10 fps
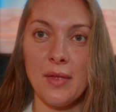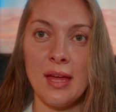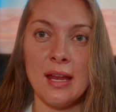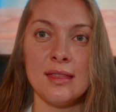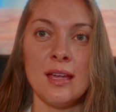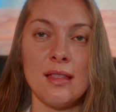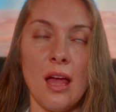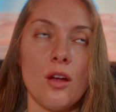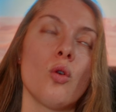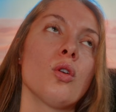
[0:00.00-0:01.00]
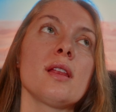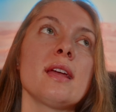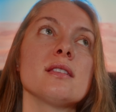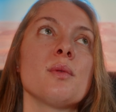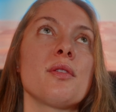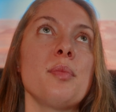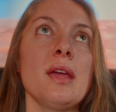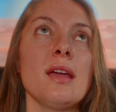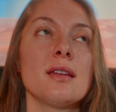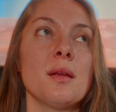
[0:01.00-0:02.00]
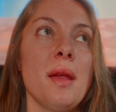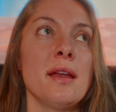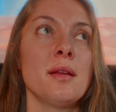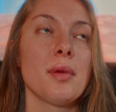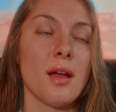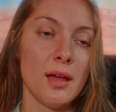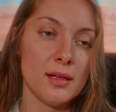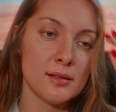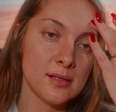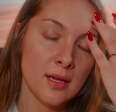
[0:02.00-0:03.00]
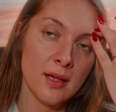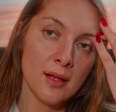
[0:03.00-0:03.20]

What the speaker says: And I think that correlates with being independent, because